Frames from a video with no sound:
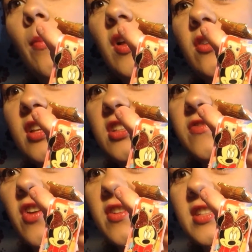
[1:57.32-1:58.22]
my god, his
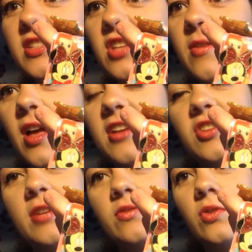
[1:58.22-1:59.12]
focus is so. I
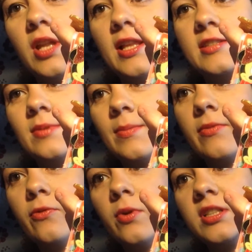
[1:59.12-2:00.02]
tried recording this one
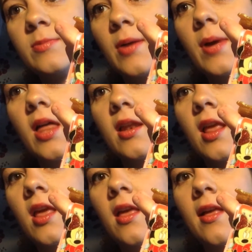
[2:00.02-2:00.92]
before as well, and
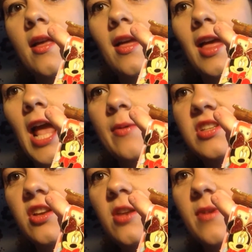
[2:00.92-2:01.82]
it
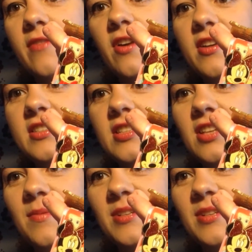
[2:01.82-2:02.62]
wasn't good, but the focus is so